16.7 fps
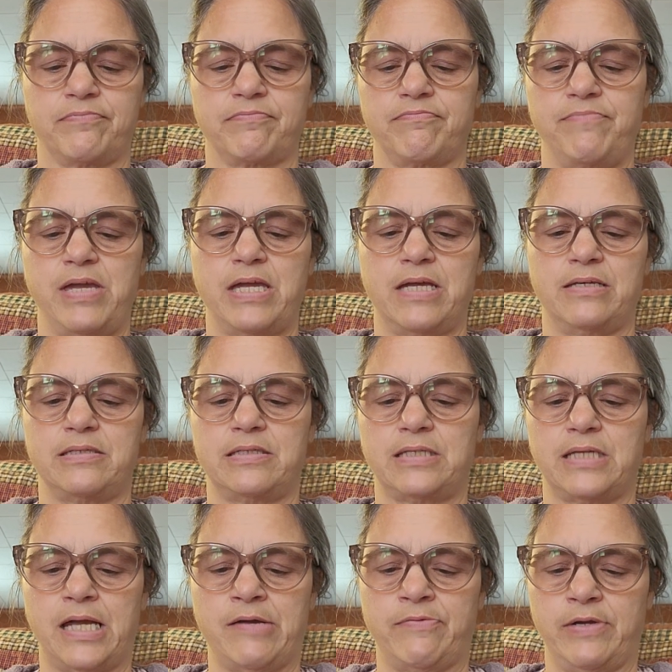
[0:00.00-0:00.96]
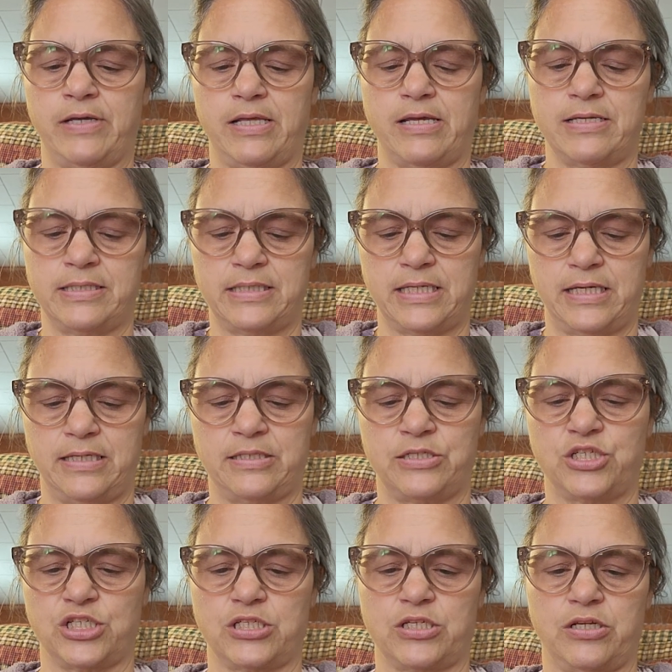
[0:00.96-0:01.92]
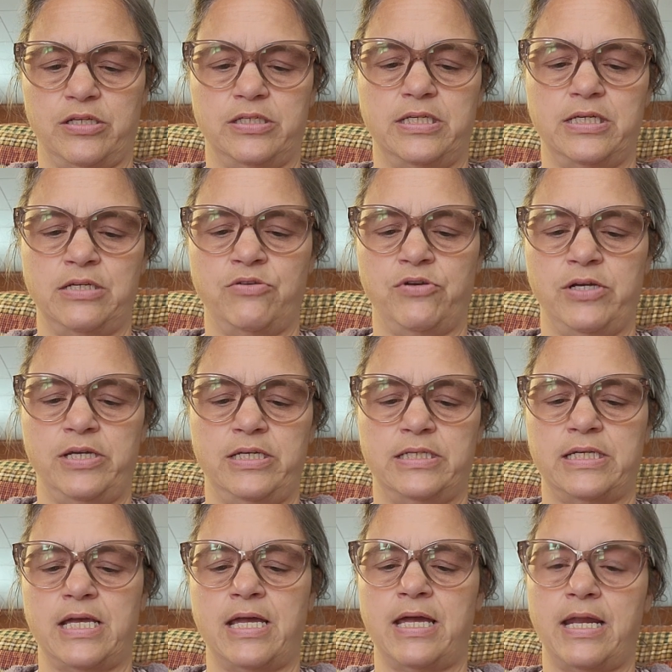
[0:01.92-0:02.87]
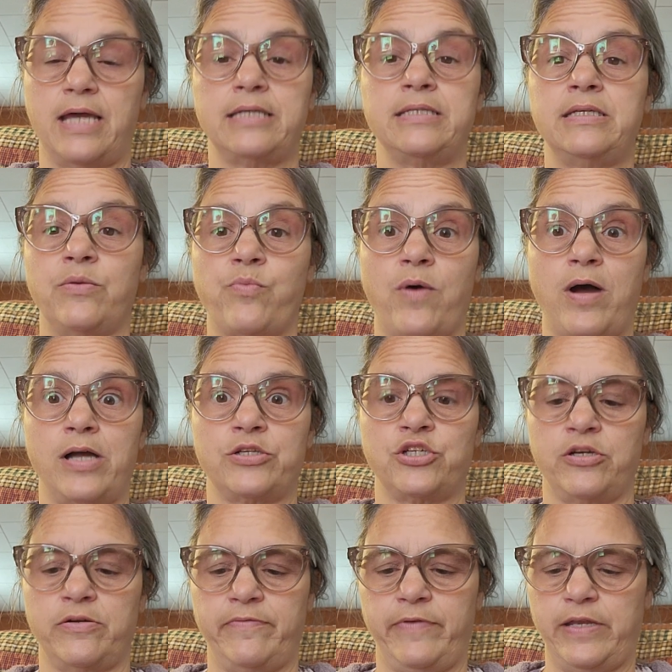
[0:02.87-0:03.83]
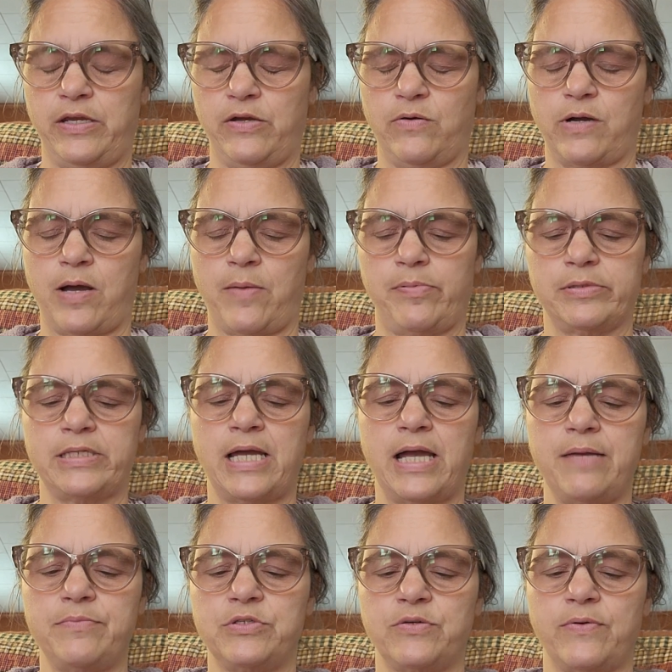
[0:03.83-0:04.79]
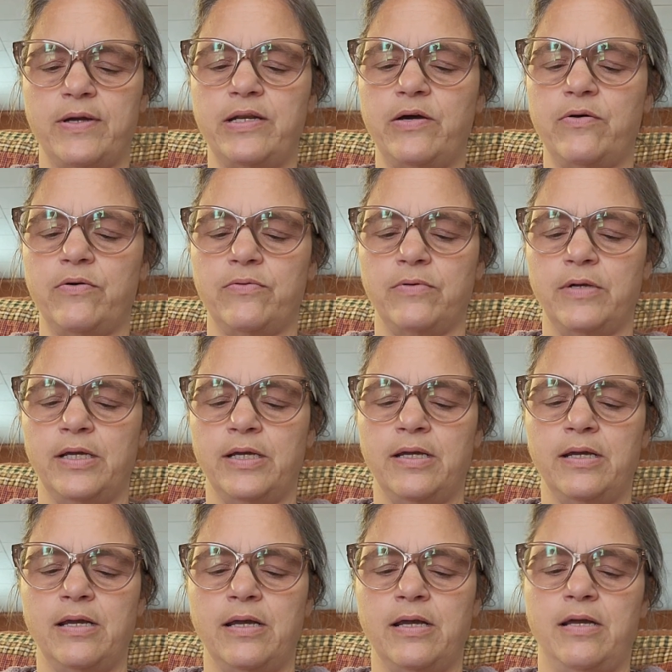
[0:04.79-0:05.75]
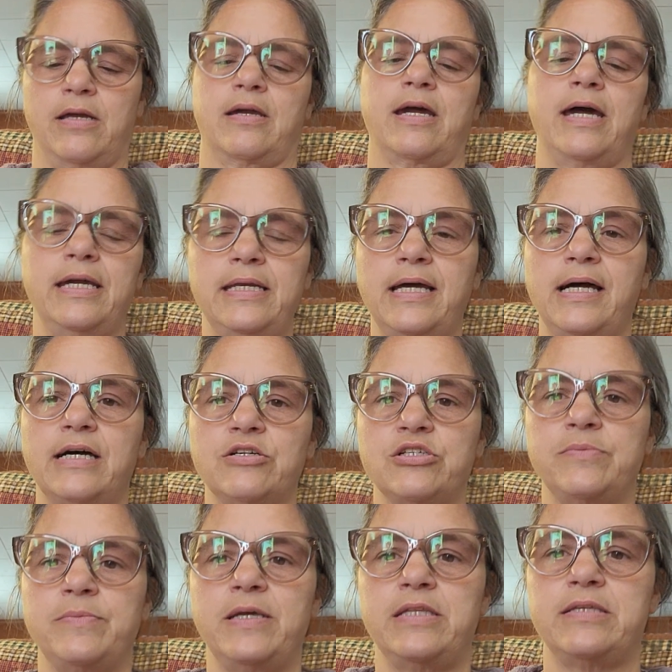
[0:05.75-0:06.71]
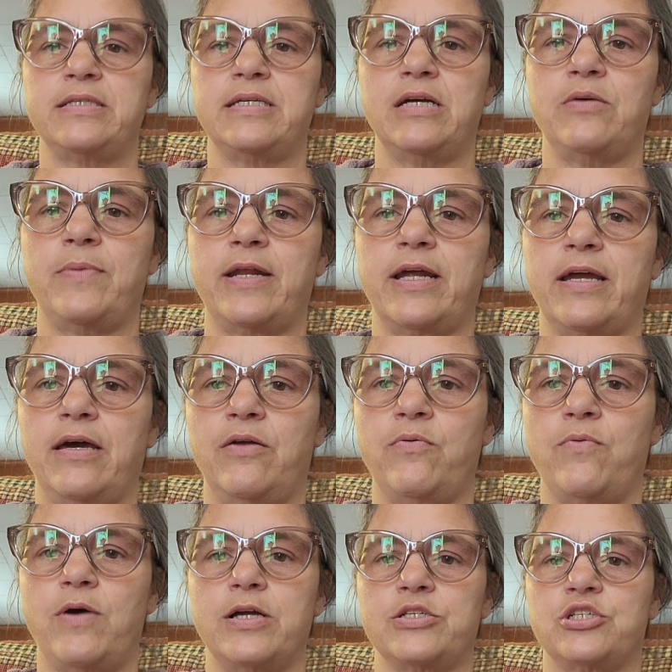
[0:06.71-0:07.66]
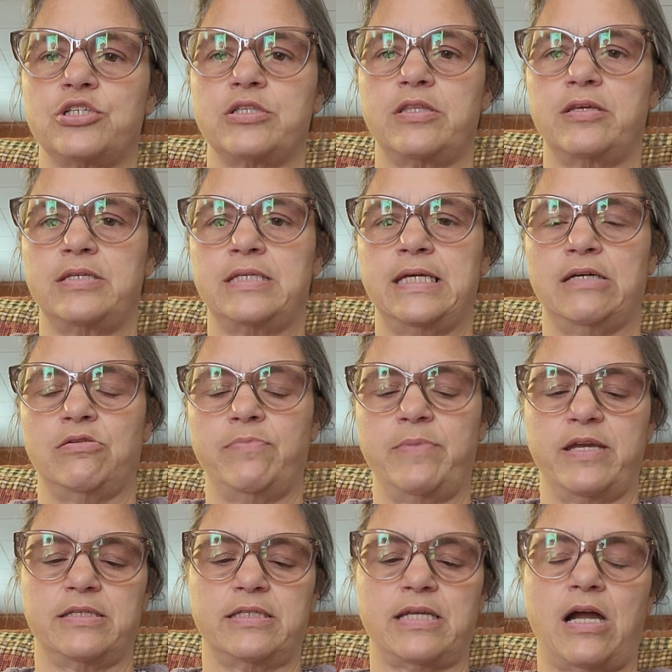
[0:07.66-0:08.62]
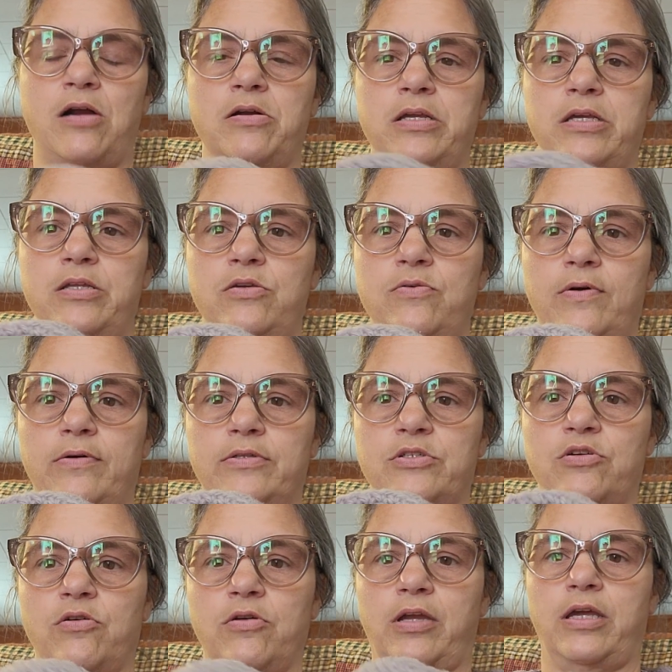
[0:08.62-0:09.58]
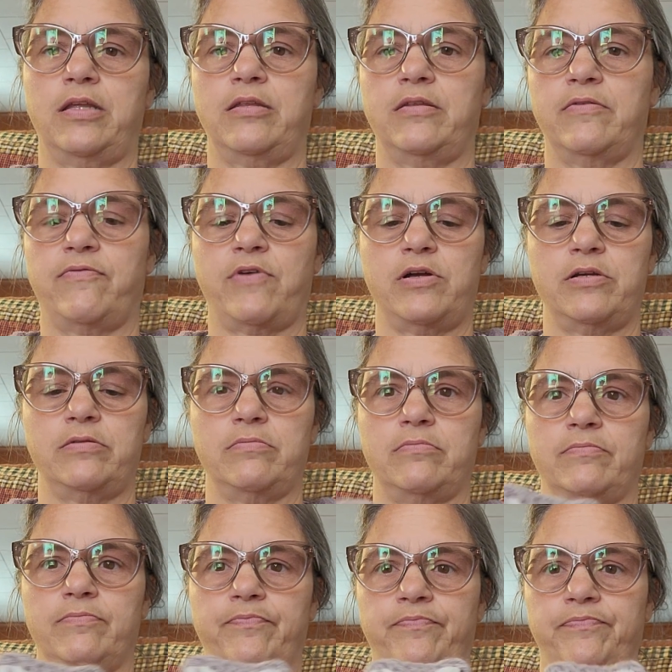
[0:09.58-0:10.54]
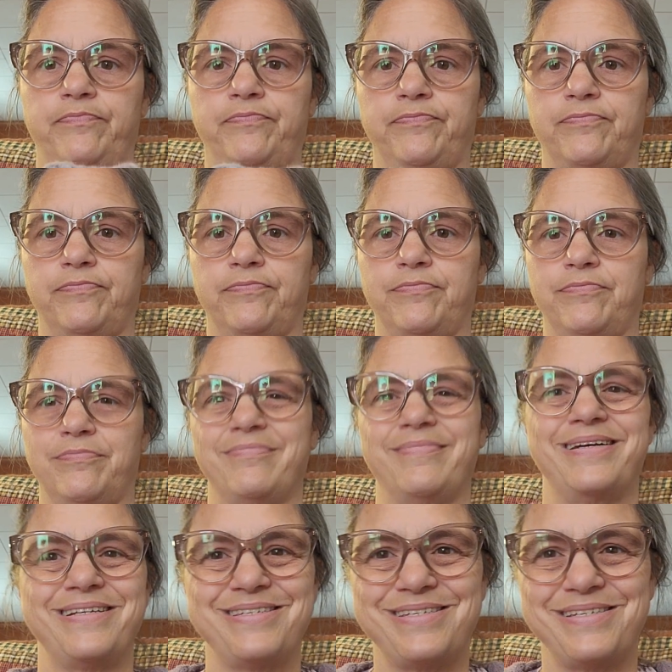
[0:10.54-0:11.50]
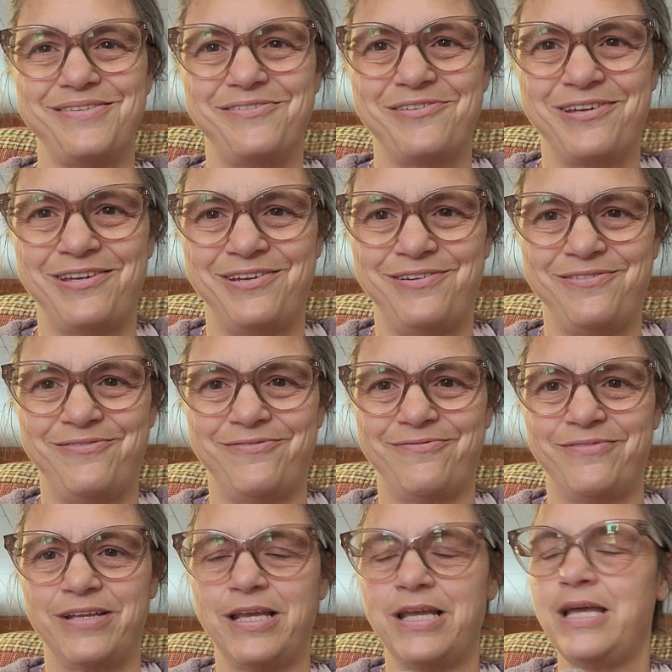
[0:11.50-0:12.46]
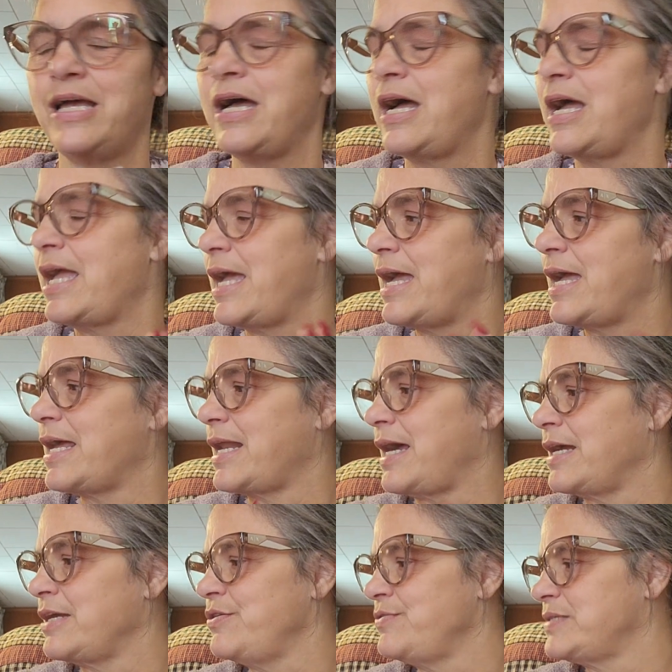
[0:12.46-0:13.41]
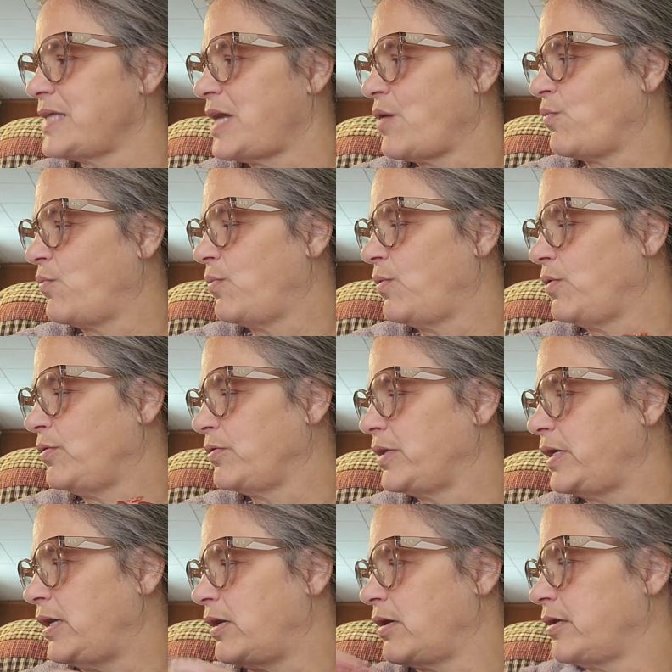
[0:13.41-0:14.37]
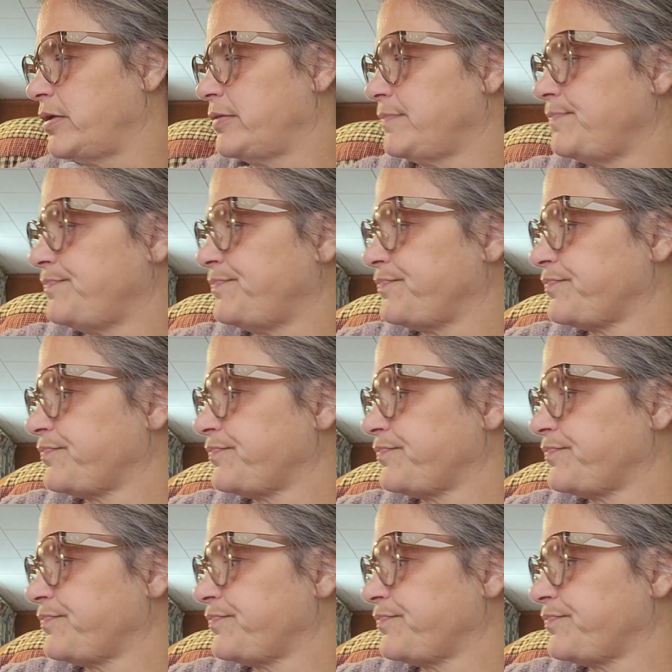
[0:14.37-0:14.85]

because I realized that it's just going to decrease. And I did watch her video a couple times, so I know kind of how she made the tail, but I got to watch the tail because I already knew I was crooked in the front. But it's so cute. And I use that wool yarn,